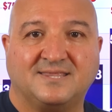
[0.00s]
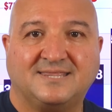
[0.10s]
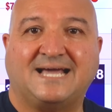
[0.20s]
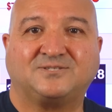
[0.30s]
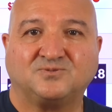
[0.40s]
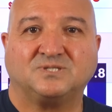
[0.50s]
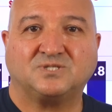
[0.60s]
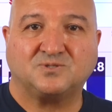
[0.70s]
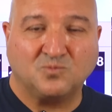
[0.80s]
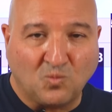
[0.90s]
That's
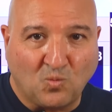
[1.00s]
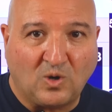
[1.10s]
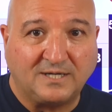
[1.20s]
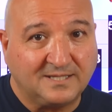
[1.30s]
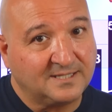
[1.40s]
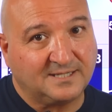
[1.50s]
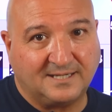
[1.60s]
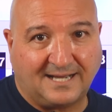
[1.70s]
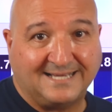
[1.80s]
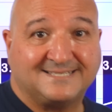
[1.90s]
what's one of
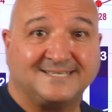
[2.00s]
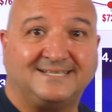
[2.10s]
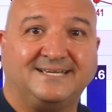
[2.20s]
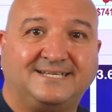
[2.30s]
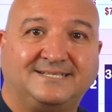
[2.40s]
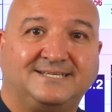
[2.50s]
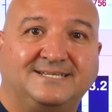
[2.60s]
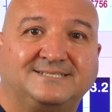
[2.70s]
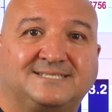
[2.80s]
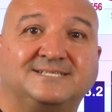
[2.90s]
the isolated
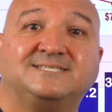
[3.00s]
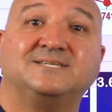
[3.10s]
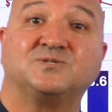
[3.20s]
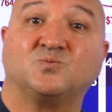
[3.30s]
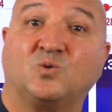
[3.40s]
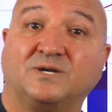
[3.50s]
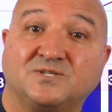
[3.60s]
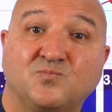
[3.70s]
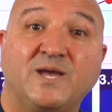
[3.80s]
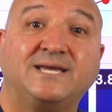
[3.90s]
instances where
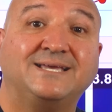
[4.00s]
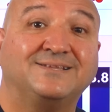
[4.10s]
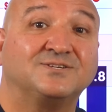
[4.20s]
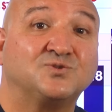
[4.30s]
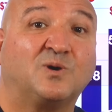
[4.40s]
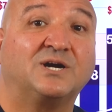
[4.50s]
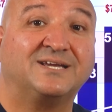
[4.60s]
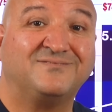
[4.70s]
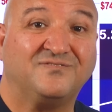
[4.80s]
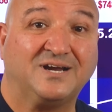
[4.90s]
it's making this
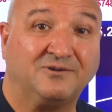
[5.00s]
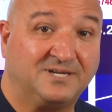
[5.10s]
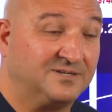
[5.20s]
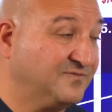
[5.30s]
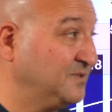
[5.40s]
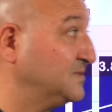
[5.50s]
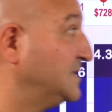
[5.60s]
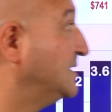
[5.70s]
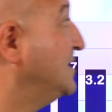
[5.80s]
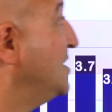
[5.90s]
market very confusing.